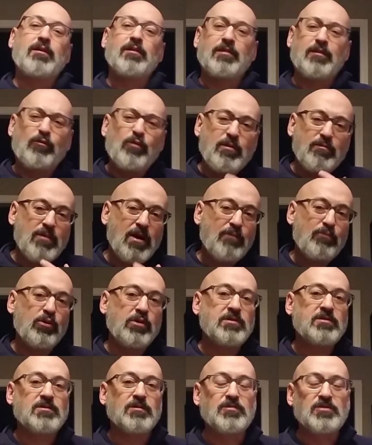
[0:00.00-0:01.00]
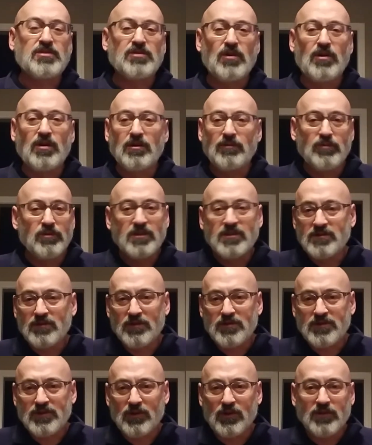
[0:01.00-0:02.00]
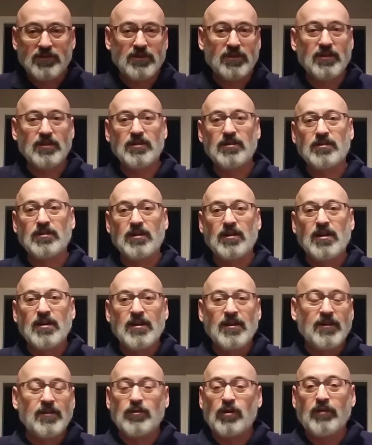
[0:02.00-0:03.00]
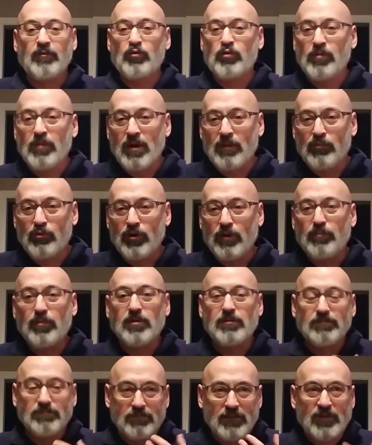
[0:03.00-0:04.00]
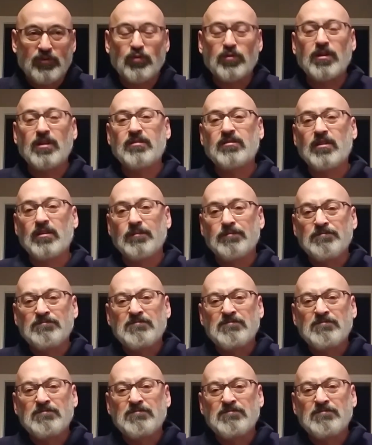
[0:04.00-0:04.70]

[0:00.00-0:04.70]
The remembrance of salt. Well, there's no salt in it, and you don't even remember it, but that's what they say.